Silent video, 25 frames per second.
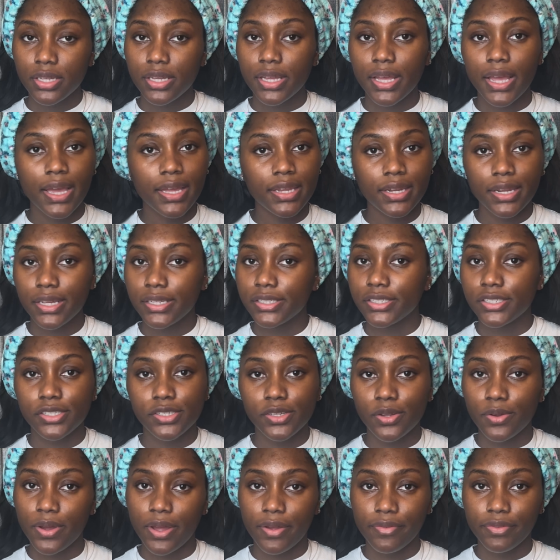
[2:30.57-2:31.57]
and I just
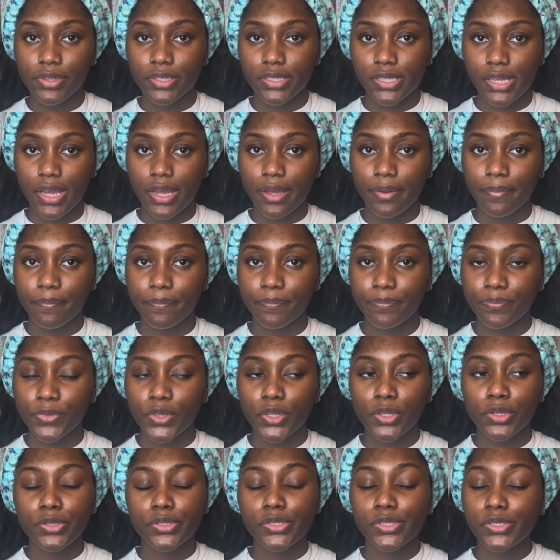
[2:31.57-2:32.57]
don't have the time.
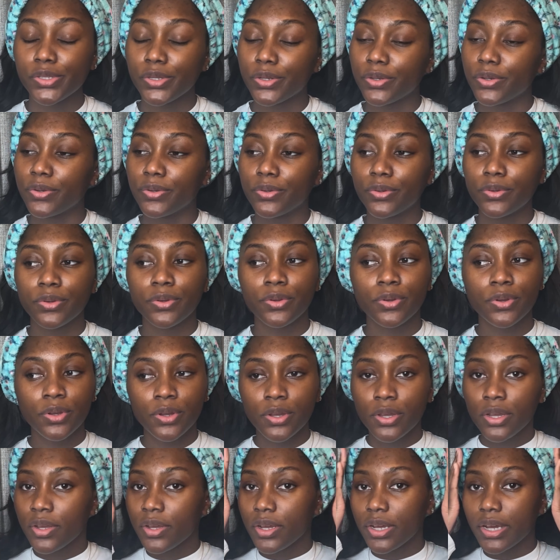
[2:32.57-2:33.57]
So
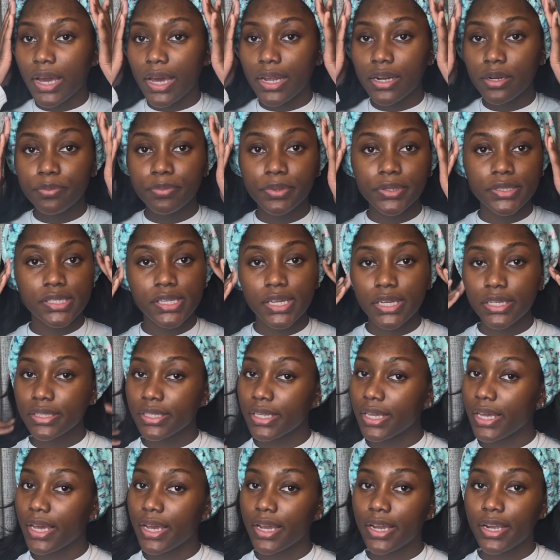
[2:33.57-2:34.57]
gotta protect the
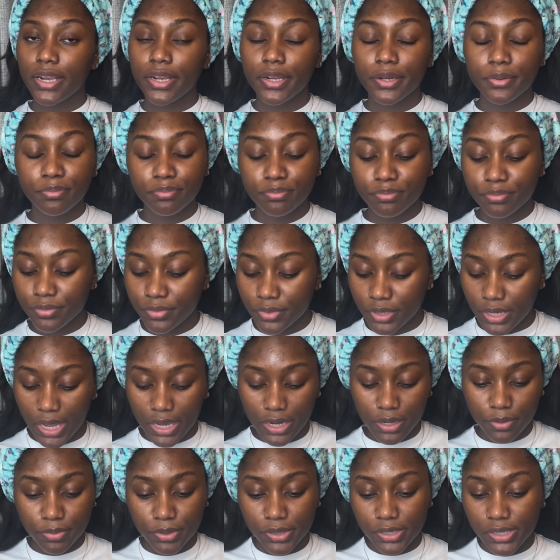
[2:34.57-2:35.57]
hair,
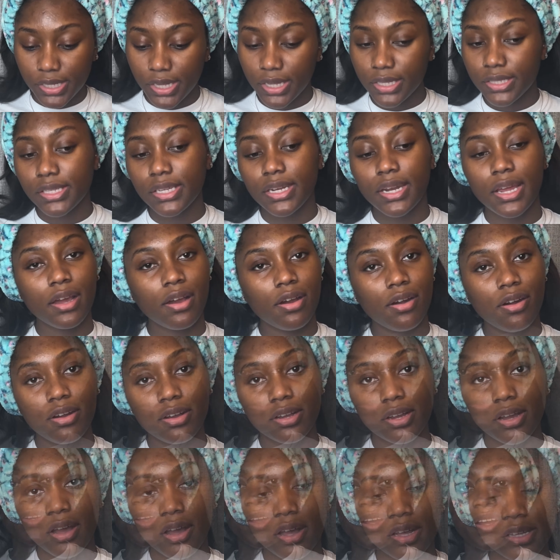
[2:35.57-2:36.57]
gotta protect it at all
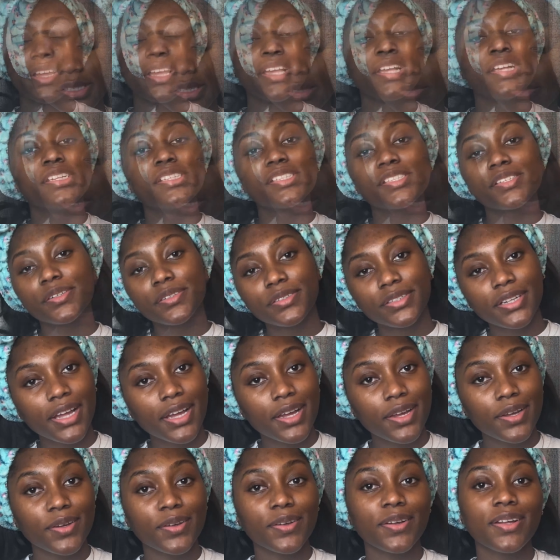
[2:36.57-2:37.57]
costs. So
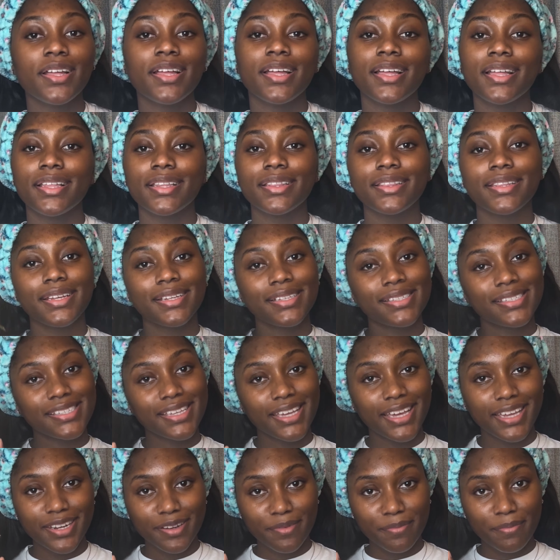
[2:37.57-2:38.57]
now let's
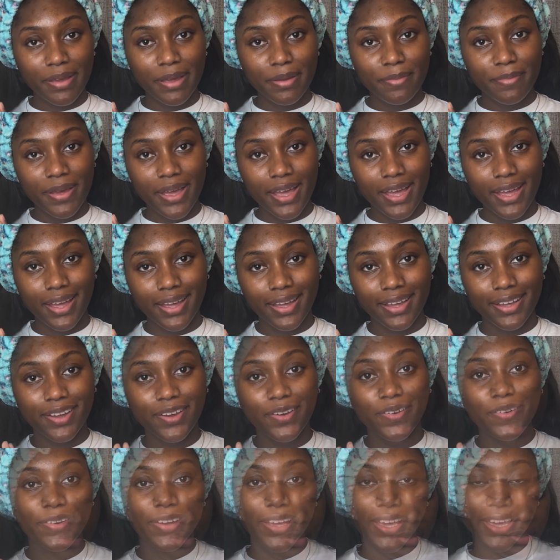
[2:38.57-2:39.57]
get in my bag,
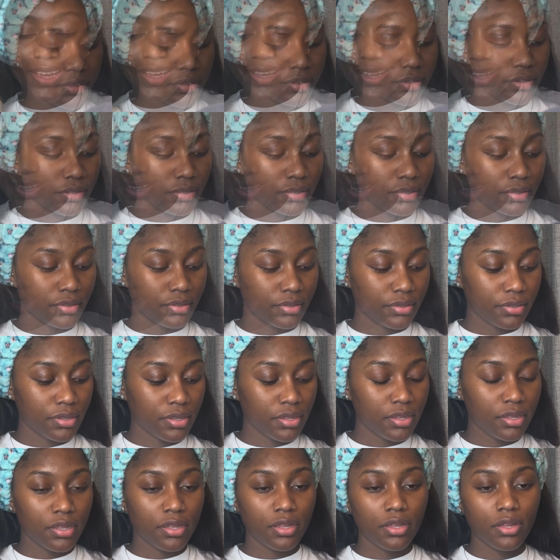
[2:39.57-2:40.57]
okay?
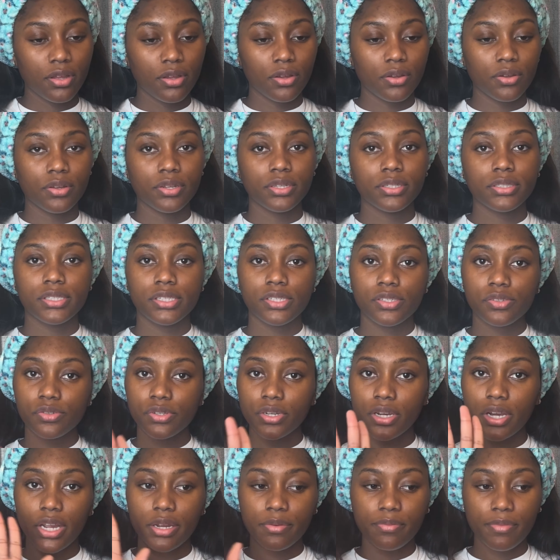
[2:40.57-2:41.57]
Oh,
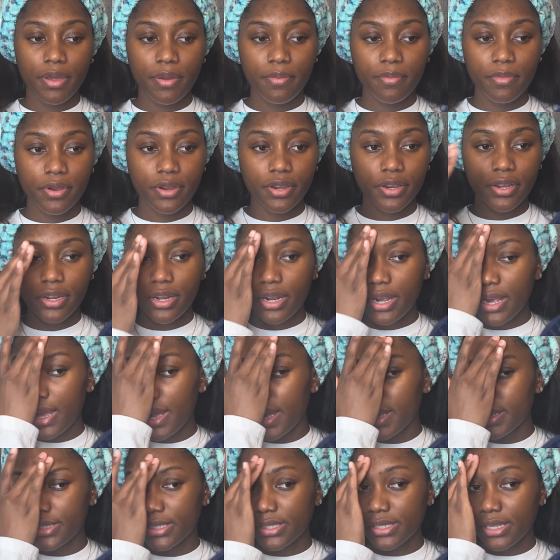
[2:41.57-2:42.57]
disregard my mirror.
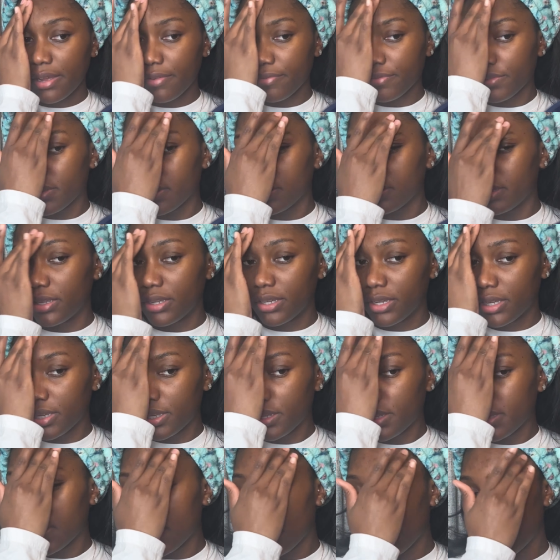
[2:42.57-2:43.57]
I just have to look
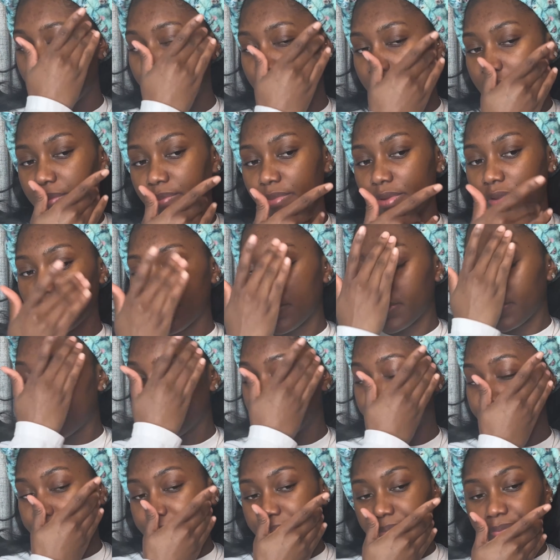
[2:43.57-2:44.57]
at what I'm doing.
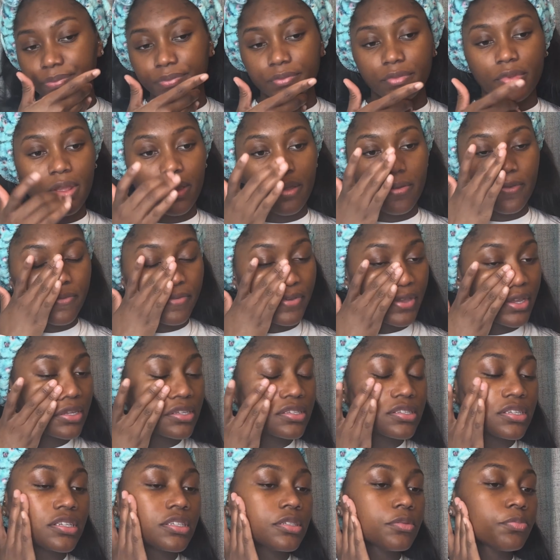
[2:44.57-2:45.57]

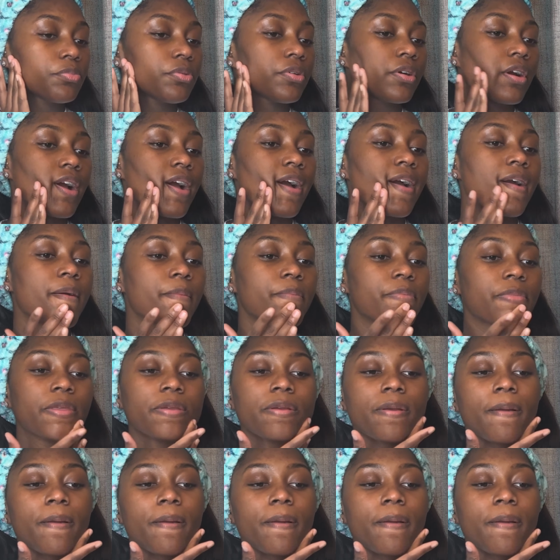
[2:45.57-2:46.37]
Face is primed,